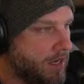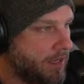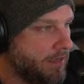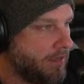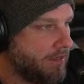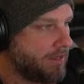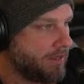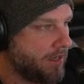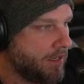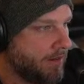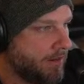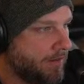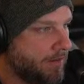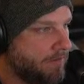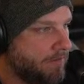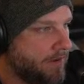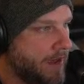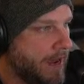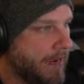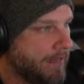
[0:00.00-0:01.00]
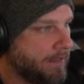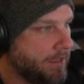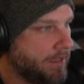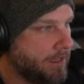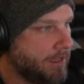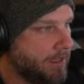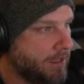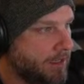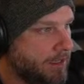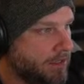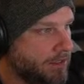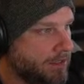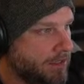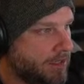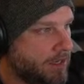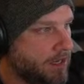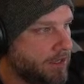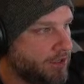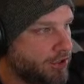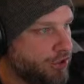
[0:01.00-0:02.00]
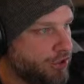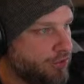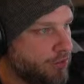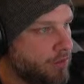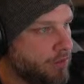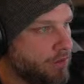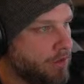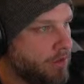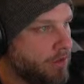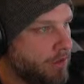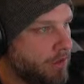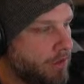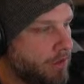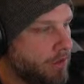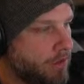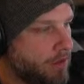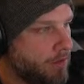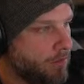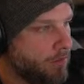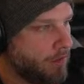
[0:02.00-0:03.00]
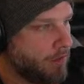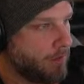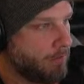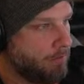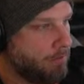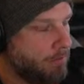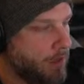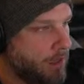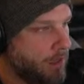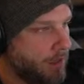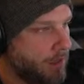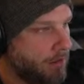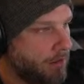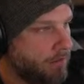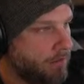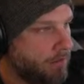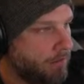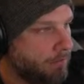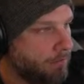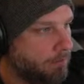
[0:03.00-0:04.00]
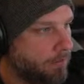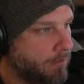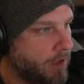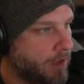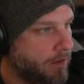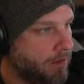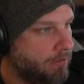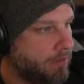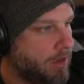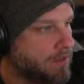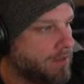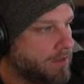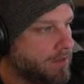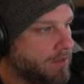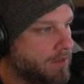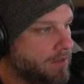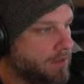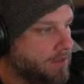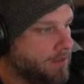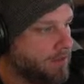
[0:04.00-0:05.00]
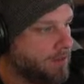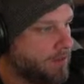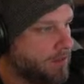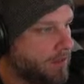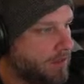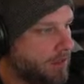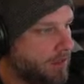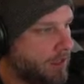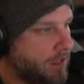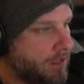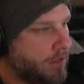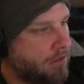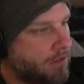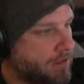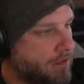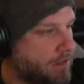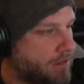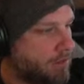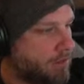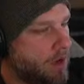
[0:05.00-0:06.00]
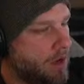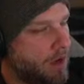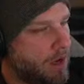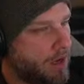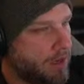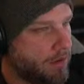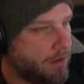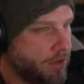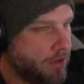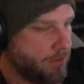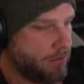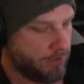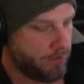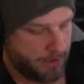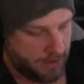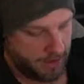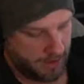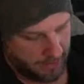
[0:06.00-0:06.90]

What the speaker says: this, like, the fact that it's kind of short with the big thrusters. Just, it looks odd when you put it in